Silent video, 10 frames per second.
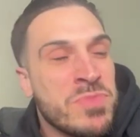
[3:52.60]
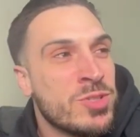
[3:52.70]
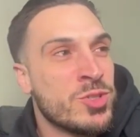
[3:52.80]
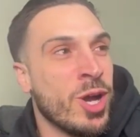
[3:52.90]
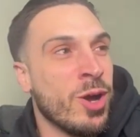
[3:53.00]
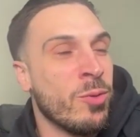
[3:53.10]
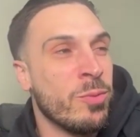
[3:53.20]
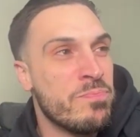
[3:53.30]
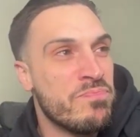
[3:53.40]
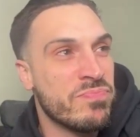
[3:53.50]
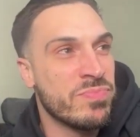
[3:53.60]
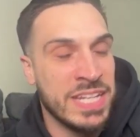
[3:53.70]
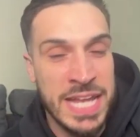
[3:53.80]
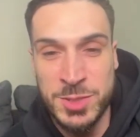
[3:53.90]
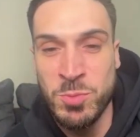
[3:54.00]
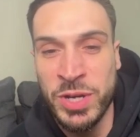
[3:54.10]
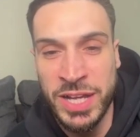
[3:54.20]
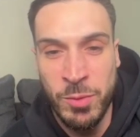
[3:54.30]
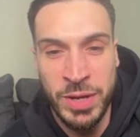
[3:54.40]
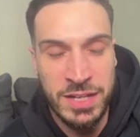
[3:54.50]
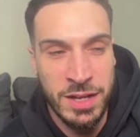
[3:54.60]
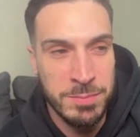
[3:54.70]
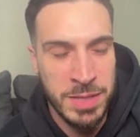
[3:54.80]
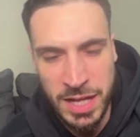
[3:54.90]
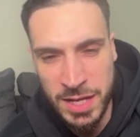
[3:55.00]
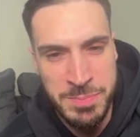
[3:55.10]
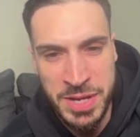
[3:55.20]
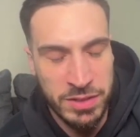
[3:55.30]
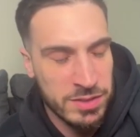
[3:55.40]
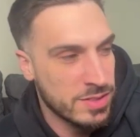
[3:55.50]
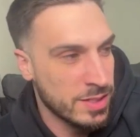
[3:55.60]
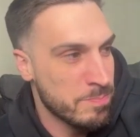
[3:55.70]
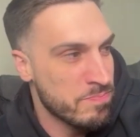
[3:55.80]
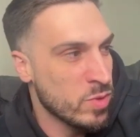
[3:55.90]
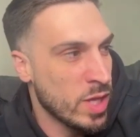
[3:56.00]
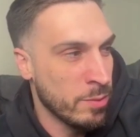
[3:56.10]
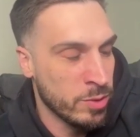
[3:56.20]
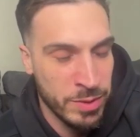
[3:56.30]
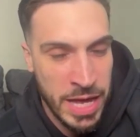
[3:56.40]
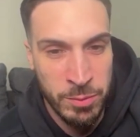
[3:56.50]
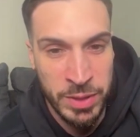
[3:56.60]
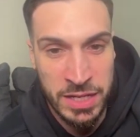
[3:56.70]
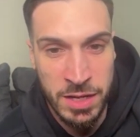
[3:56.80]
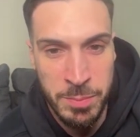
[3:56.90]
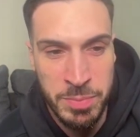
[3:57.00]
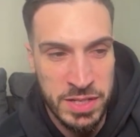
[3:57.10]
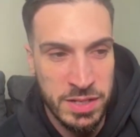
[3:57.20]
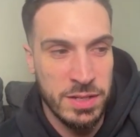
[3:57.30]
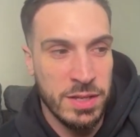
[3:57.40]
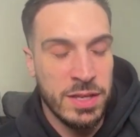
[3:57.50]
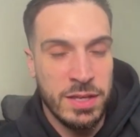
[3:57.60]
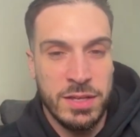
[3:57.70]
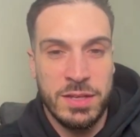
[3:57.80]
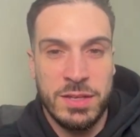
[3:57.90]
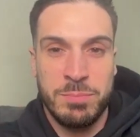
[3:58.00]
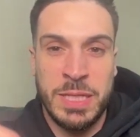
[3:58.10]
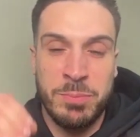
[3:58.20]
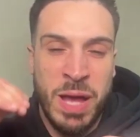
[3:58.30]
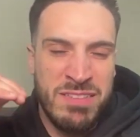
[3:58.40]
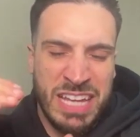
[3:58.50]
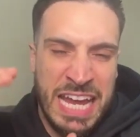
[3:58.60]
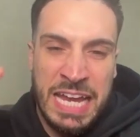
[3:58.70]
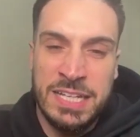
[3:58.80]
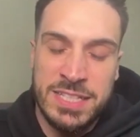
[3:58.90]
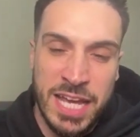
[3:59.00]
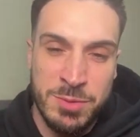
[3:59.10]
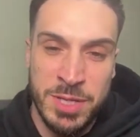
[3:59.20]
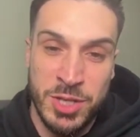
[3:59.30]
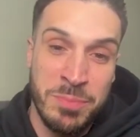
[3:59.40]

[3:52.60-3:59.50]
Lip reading: So the next morning I wake up, like I could barely sleep. And I wake up, and I have like 80 text messages.